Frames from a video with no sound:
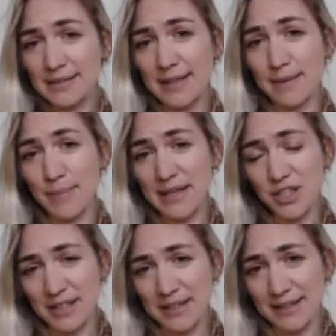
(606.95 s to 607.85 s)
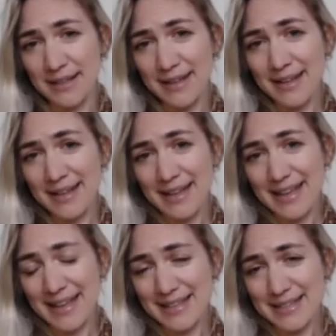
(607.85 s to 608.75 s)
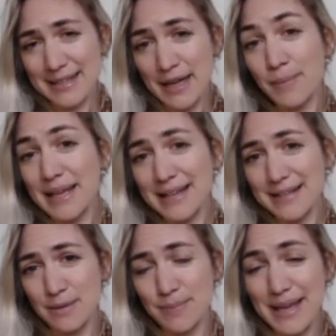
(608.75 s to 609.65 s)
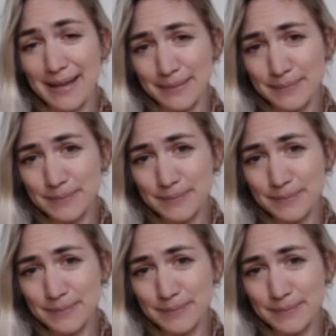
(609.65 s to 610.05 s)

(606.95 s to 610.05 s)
dimension is coming into being.